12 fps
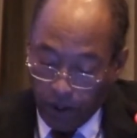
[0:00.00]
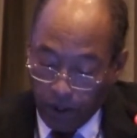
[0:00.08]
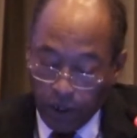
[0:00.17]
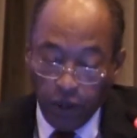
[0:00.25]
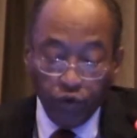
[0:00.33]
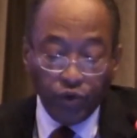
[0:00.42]

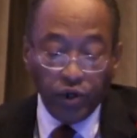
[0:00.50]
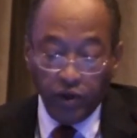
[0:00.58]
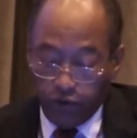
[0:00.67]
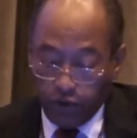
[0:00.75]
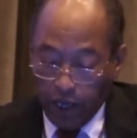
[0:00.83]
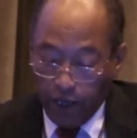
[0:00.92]

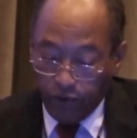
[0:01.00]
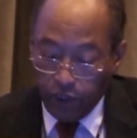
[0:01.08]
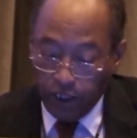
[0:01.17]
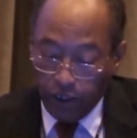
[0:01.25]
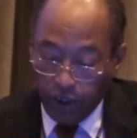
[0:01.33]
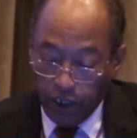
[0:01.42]
countries and the
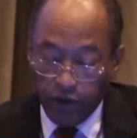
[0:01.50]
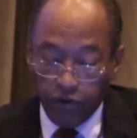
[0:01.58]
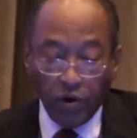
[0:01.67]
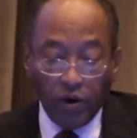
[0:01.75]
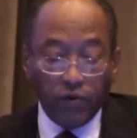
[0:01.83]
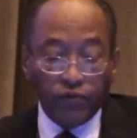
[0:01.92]
increase
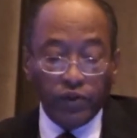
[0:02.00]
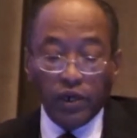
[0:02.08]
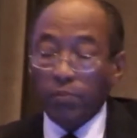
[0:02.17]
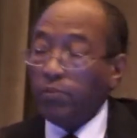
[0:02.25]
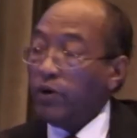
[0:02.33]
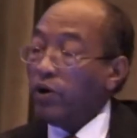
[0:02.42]
of the
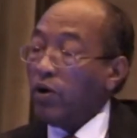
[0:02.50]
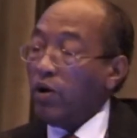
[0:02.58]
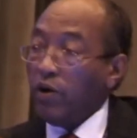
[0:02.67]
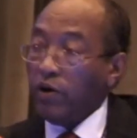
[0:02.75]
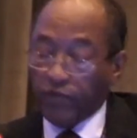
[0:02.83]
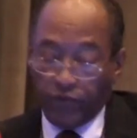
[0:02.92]
number
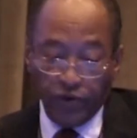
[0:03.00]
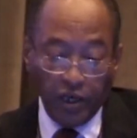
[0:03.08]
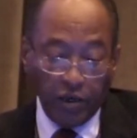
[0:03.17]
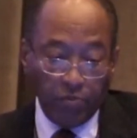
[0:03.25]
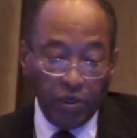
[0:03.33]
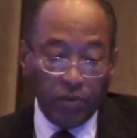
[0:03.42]
of
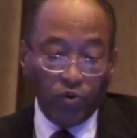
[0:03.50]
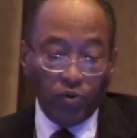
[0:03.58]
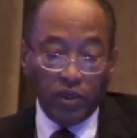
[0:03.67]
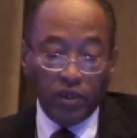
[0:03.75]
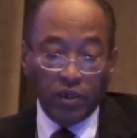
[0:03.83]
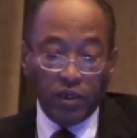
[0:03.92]
young people
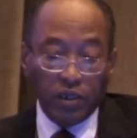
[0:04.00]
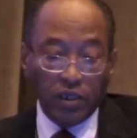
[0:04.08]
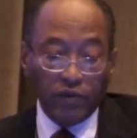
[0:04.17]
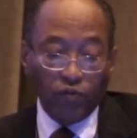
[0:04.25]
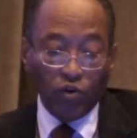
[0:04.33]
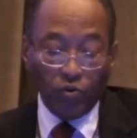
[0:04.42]
in
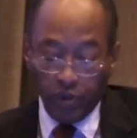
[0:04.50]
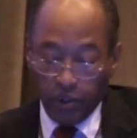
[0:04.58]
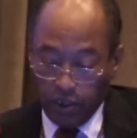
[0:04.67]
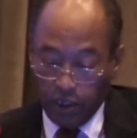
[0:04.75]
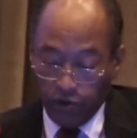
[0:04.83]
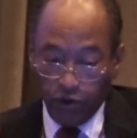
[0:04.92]
developing
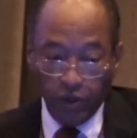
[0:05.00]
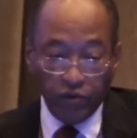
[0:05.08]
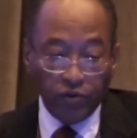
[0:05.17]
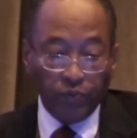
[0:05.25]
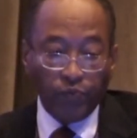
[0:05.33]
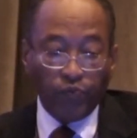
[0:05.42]

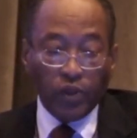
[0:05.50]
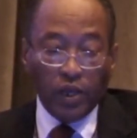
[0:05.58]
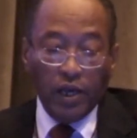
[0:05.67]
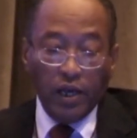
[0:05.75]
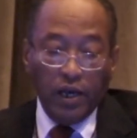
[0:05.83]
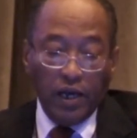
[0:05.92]
countries.
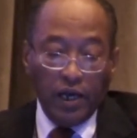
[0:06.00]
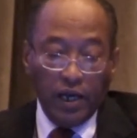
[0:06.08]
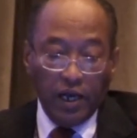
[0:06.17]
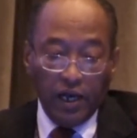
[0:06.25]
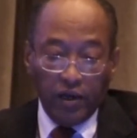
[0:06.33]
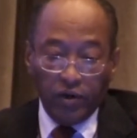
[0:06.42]

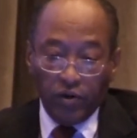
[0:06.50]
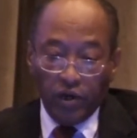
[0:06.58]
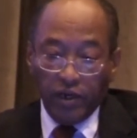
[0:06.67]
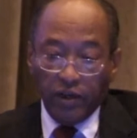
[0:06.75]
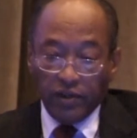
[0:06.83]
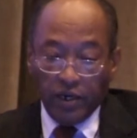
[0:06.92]

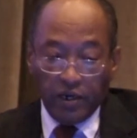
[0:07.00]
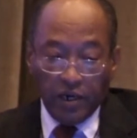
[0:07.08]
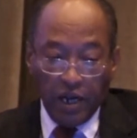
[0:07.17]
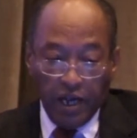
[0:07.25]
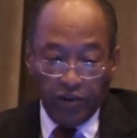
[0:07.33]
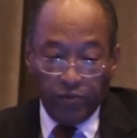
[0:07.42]
Another
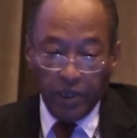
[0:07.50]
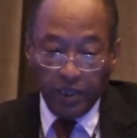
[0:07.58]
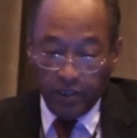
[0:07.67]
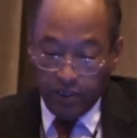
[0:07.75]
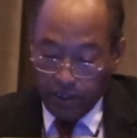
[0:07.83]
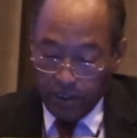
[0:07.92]

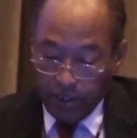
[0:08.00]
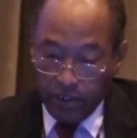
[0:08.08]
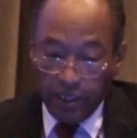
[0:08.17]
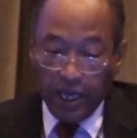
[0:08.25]
aspect is